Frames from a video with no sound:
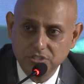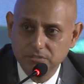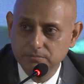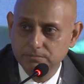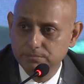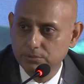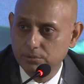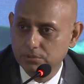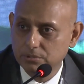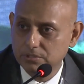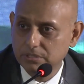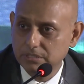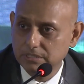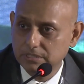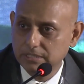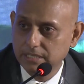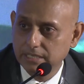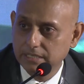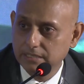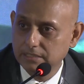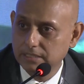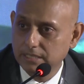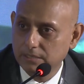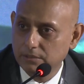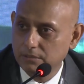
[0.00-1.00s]
important
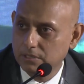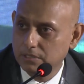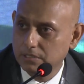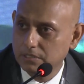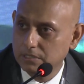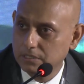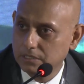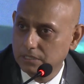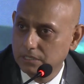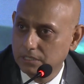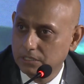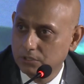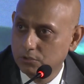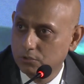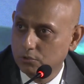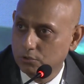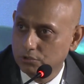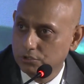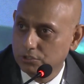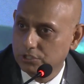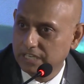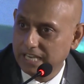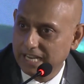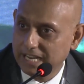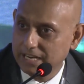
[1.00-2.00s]
thing that a
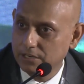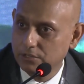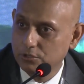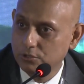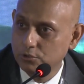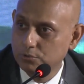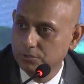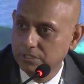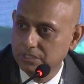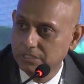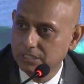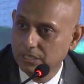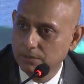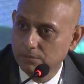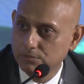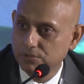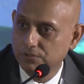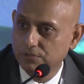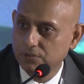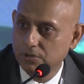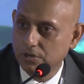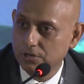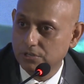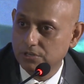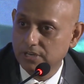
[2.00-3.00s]
court can do in terms of
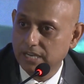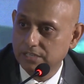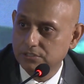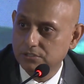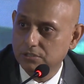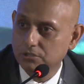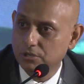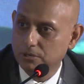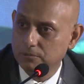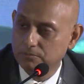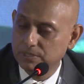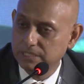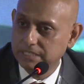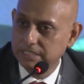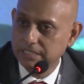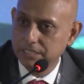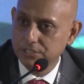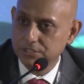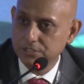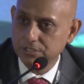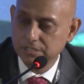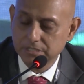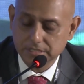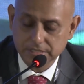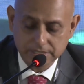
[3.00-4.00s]
contractual
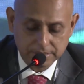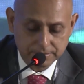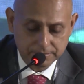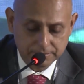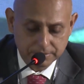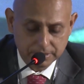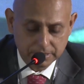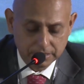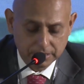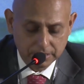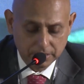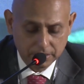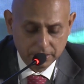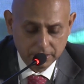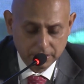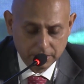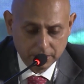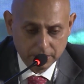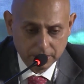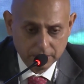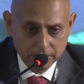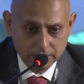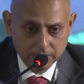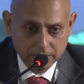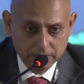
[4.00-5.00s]
obligations.
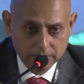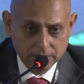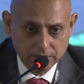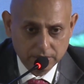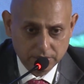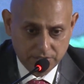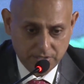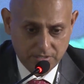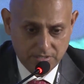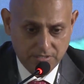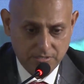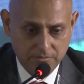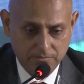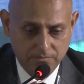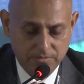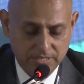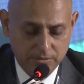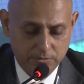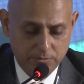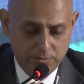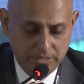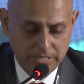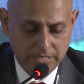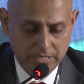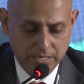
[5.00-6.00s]
The system that
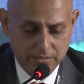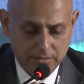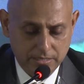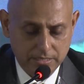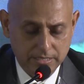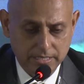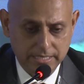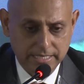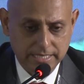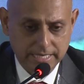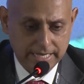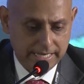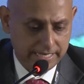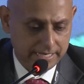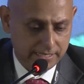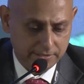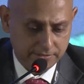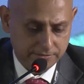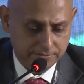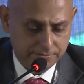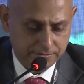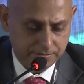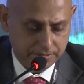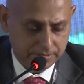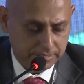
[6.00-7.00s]
we currently
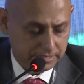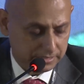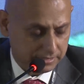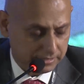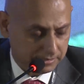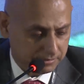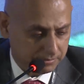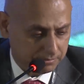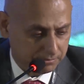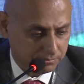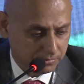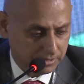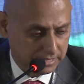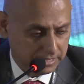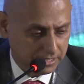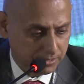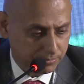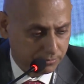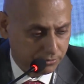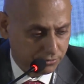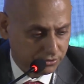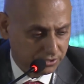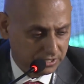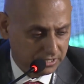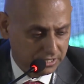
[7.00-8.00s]
have and our
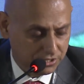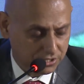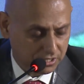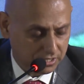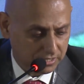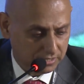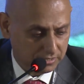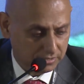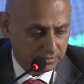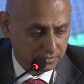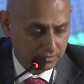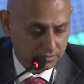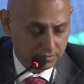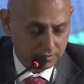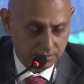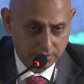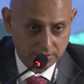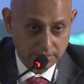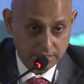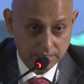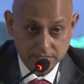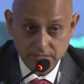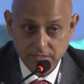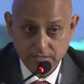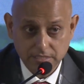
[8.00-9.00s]
procedure
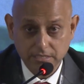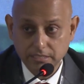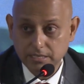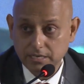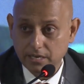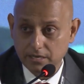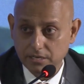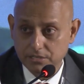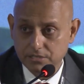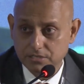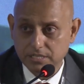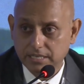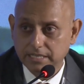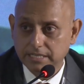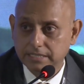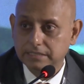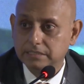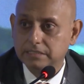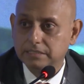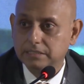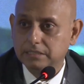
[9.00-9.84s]
doesn't encourage that.